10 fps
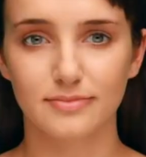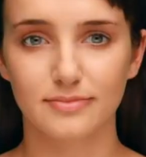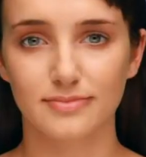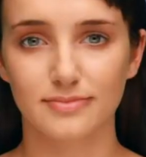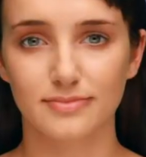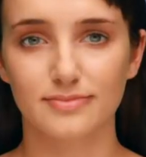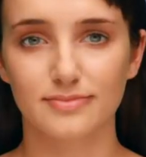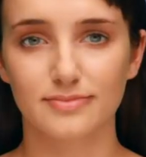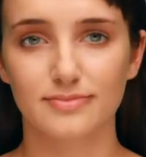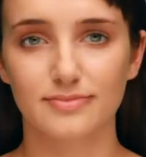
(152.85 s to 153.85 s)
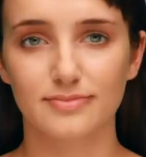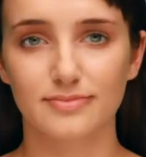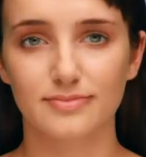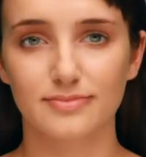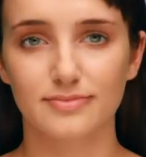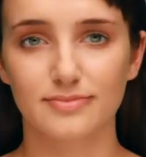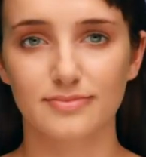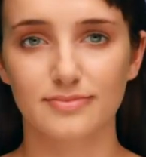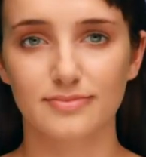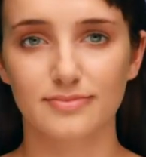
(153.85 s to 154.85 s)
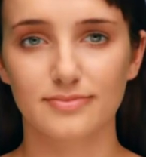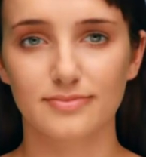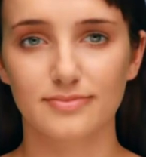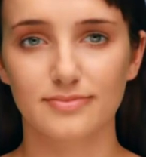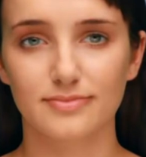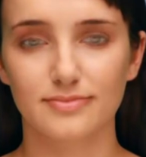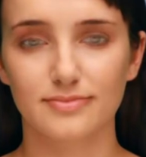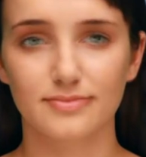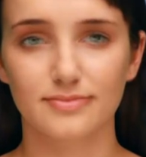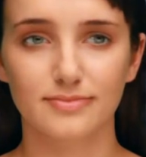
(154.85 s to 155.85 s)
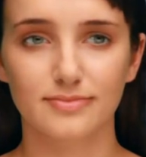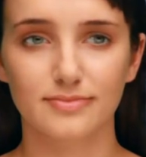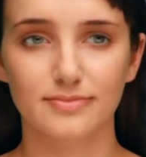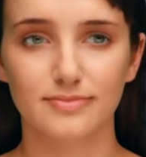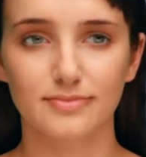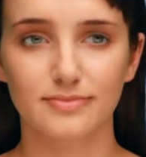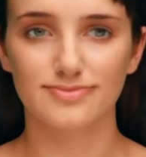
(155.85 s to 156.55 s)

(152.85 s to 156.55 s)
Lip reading: (silent)